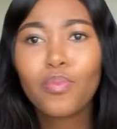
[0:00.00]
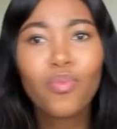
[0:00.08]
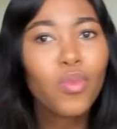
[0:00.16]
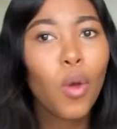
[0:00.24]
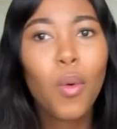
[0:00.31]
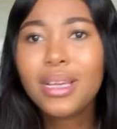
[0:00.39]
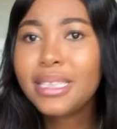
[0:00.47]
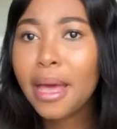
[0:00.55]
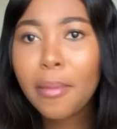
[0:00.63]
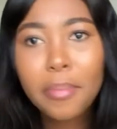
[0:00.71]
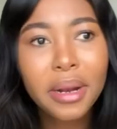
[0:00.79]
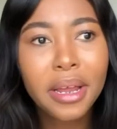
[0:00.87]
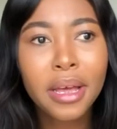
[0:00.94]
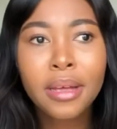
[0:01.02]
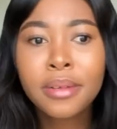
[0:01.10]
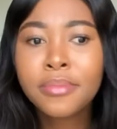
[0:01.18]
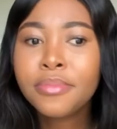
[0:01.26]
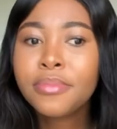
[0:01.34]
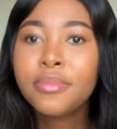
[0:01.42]
What's happening?
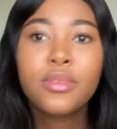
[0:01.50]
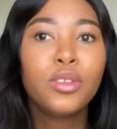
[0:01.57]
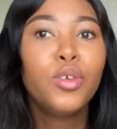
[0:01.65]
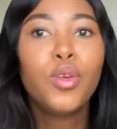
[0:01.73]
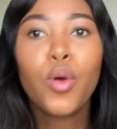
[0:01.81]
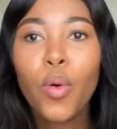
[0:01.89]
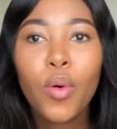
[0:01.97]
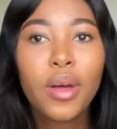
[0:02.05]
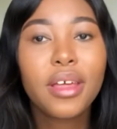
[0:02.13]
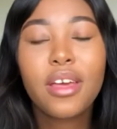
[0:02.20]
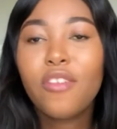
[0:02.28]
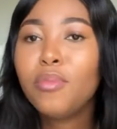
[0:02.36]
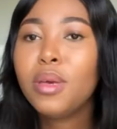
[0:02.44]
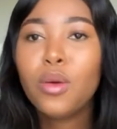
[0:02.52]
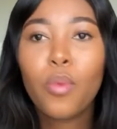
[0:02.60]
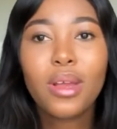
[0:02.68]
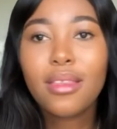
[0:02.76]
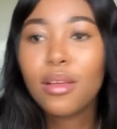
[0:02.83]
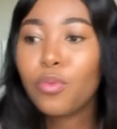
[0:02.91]
Give me what
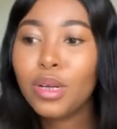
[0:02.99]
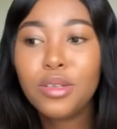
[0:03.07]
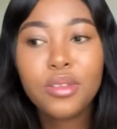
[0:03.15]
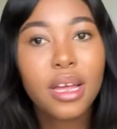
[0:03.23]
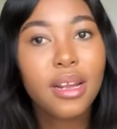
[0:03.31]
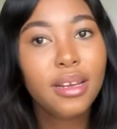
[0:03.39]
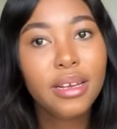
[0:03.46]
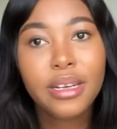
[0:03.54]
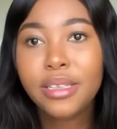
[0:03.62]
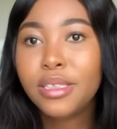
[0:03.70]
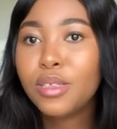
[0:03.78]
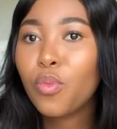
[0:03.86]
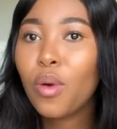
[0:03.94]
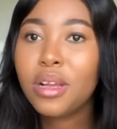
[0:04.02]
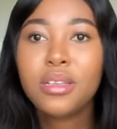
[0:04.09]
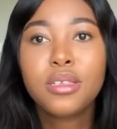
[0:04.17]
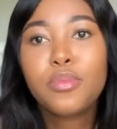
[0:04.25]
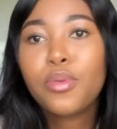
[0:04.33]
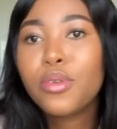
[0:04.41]
do they need? What is the
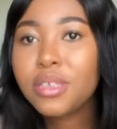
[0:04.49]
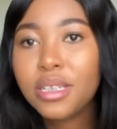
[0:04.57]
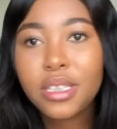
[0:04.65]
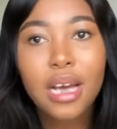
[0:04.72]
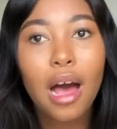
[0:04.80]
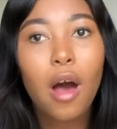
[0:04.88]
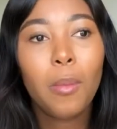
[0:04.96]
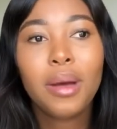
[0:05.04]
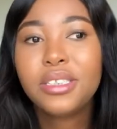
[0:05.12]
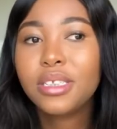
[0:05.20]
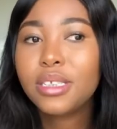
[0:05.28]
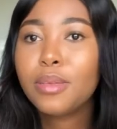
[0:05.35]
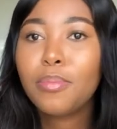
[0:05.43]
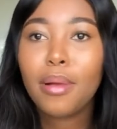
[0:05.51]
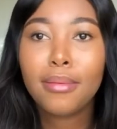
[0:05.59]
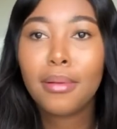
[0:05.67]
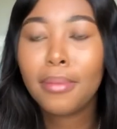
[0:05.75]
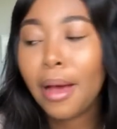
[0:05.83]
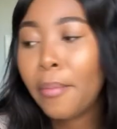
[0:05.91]
procedure? How much is it? Blah blah
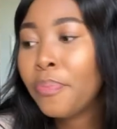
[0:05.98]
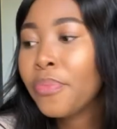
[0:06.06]
blah.